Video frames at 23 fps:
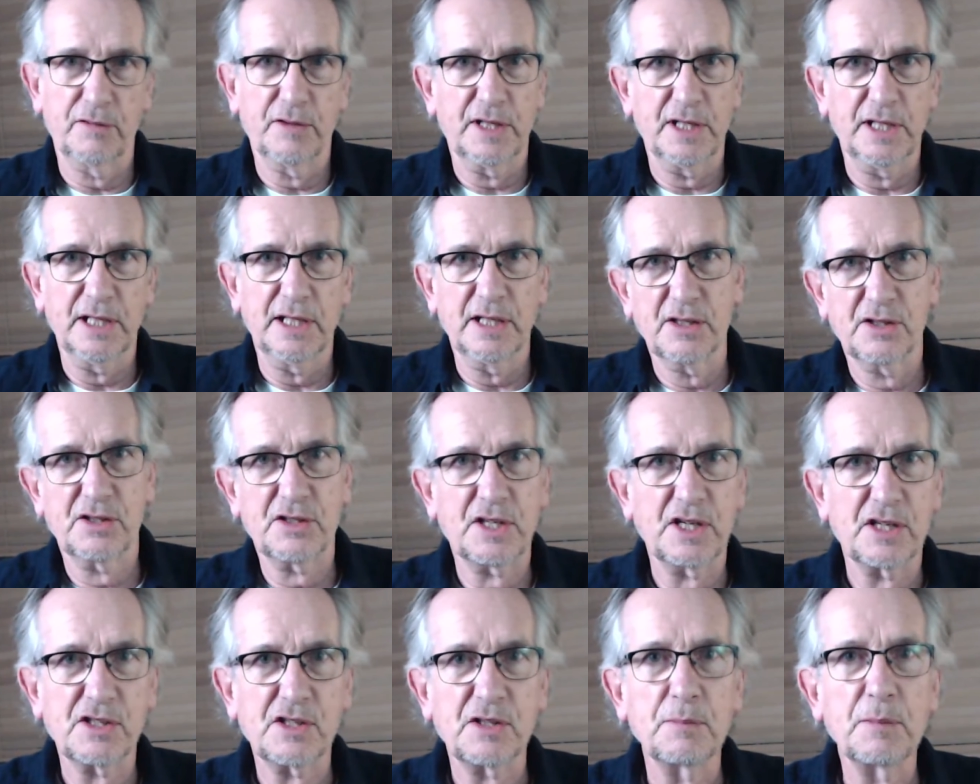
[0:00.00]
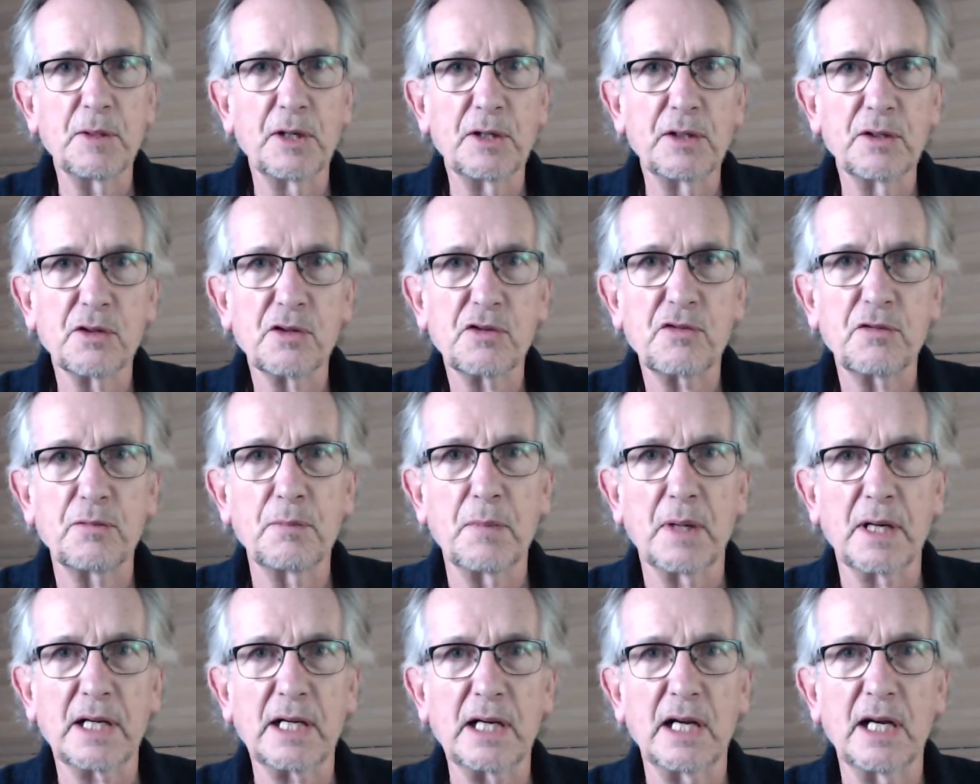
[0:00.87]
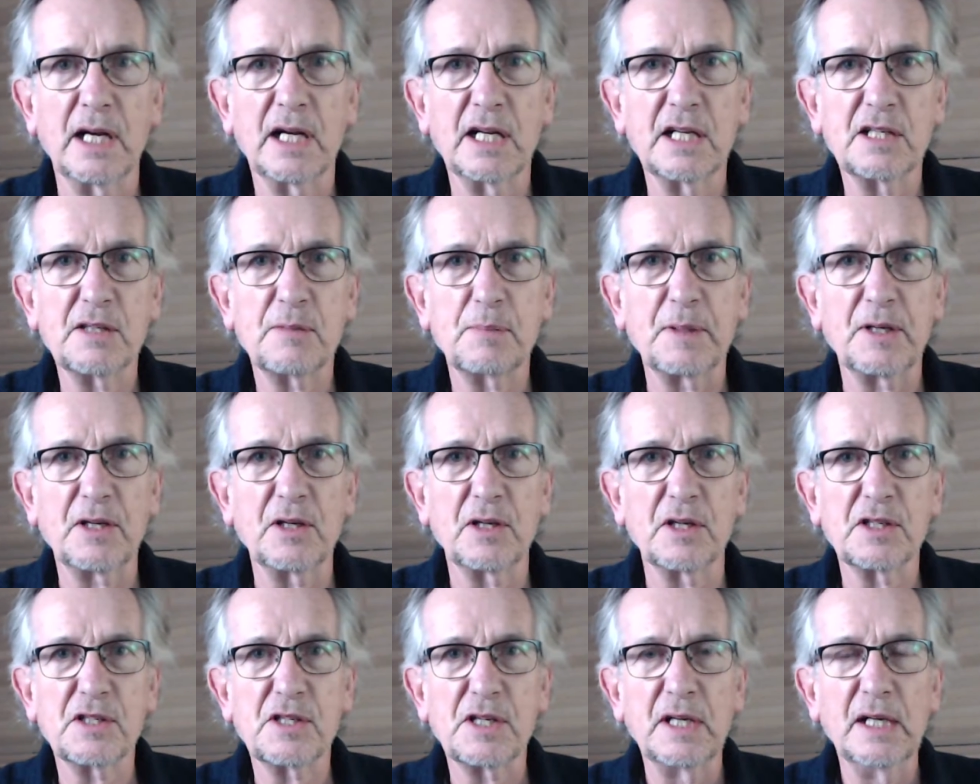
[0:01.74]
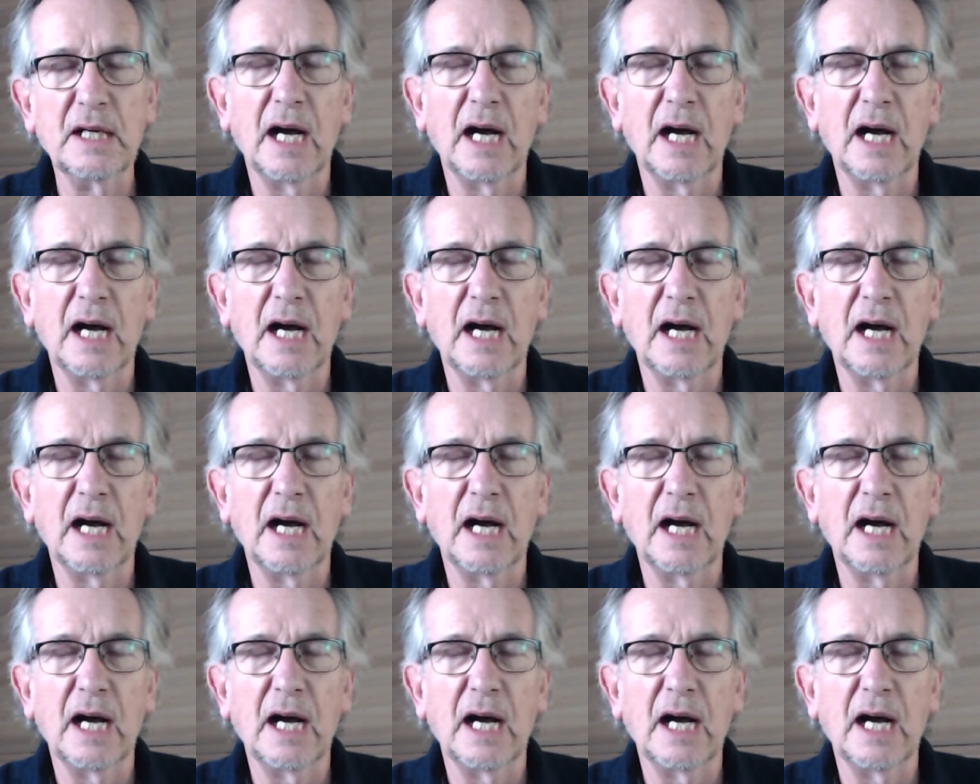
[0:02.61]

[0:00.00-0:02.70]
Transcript: the years testimonials from my clients because